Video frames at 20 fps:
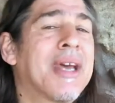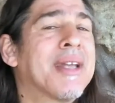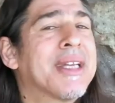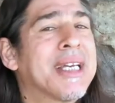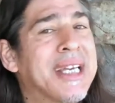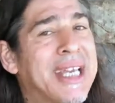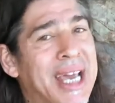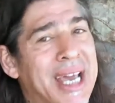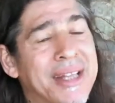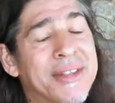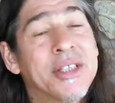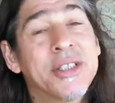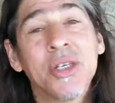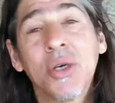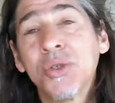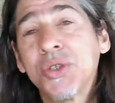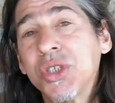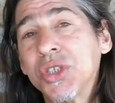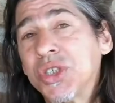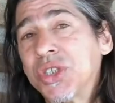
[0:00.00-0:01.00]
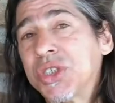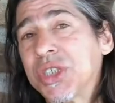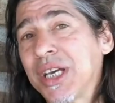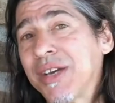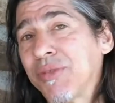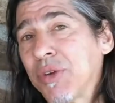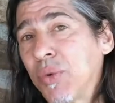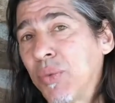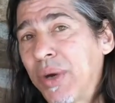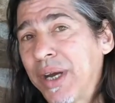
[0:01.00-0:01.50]
Again, the dosage is
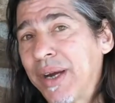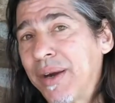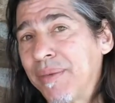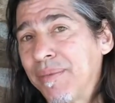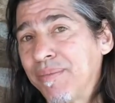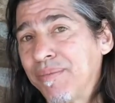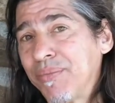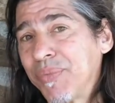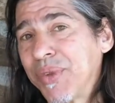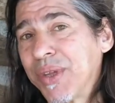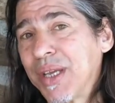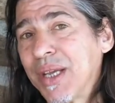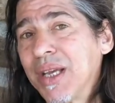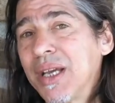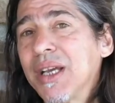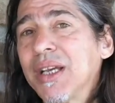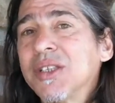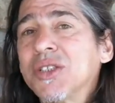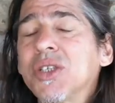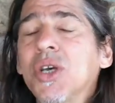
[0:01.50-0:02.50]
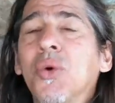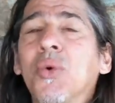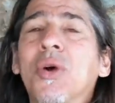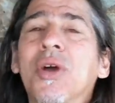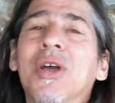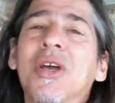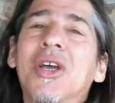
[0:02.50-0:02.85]
everywhere. So